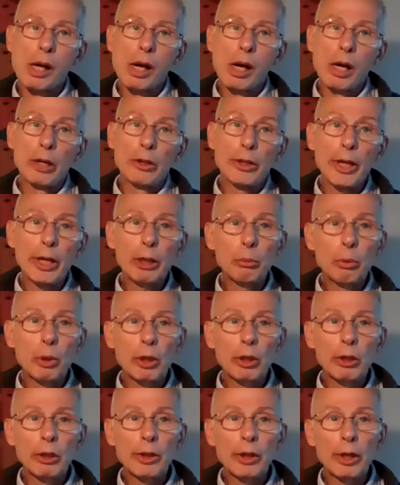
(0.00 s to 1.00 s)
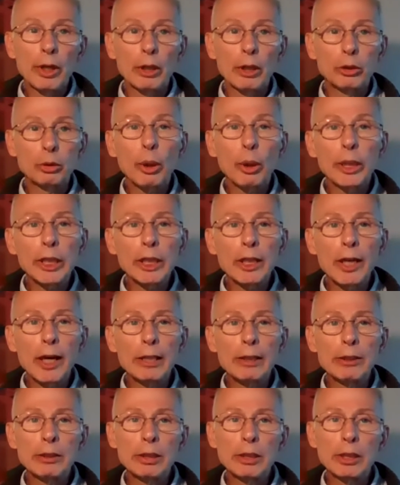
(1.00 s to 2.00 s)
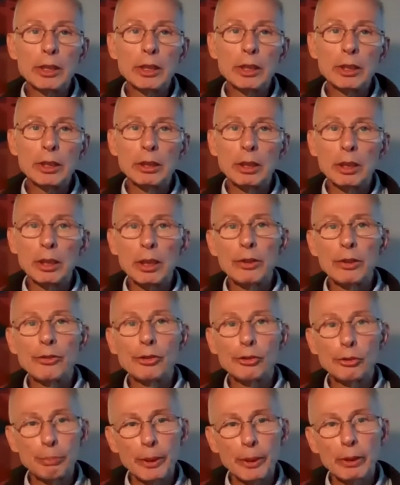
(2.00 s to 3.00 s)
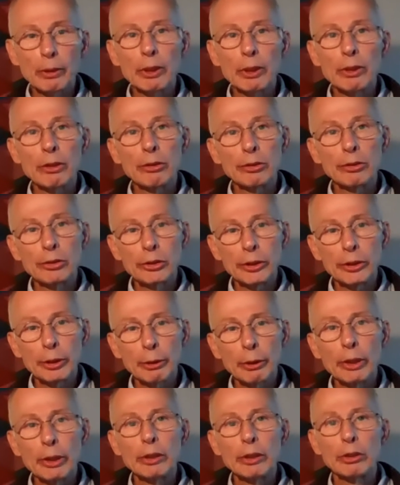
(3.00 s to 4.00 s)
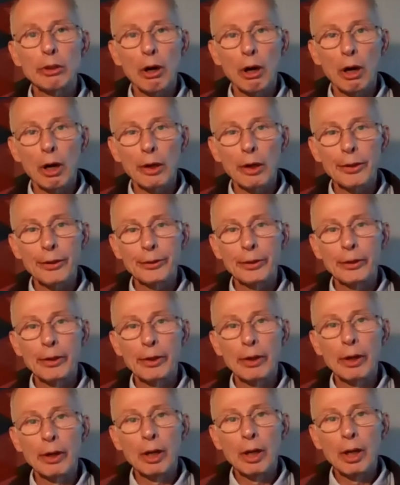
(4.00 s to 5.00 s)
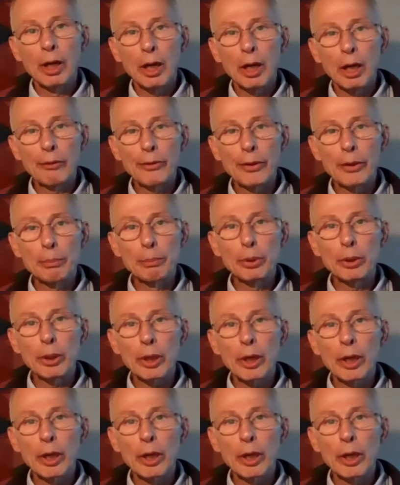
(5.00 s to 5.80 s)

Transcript: They were the 2019 In Spirit series author of the book